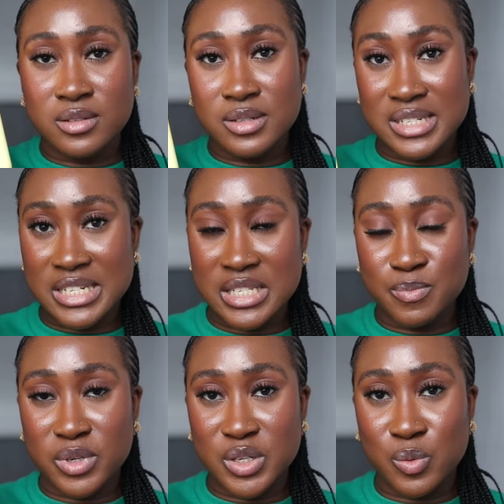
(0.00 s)
So this
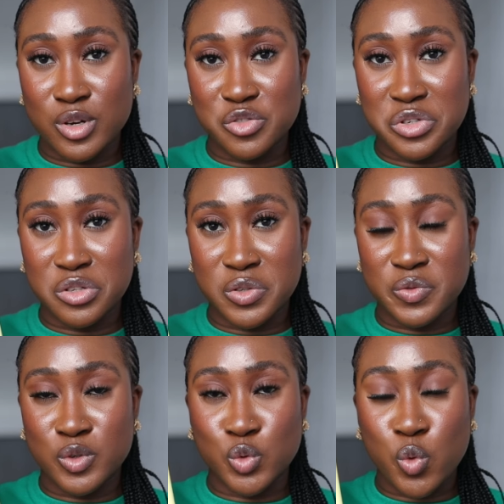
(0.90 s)
body wash retails
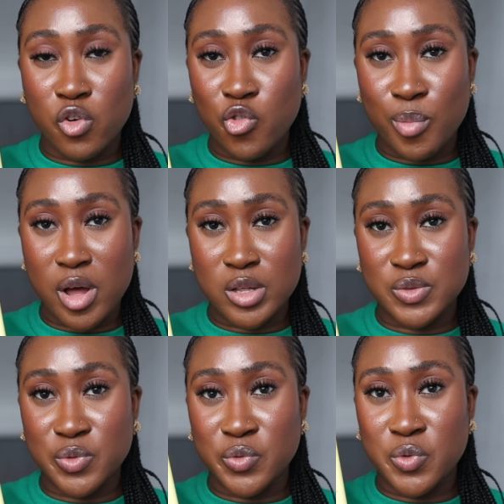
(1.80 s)
for twelve
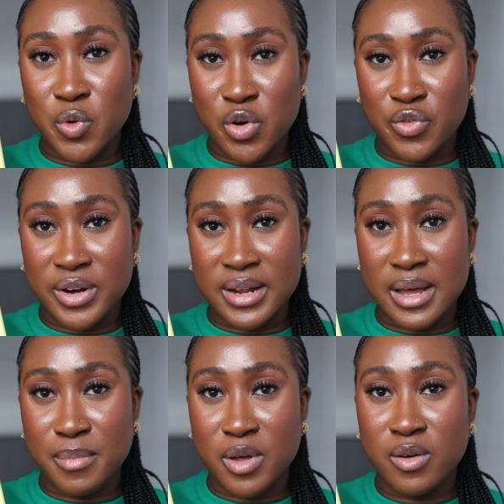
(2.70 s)
pounds for four hundred
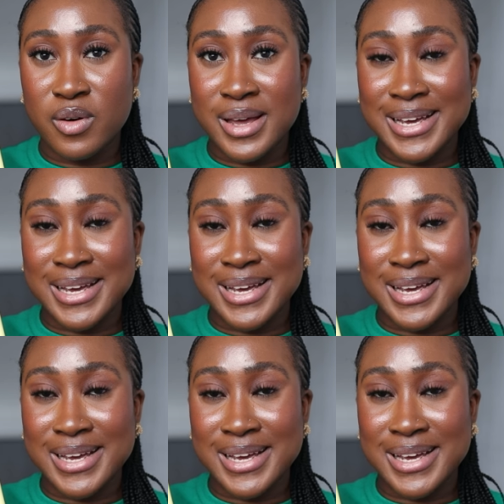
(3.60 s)
milliliters.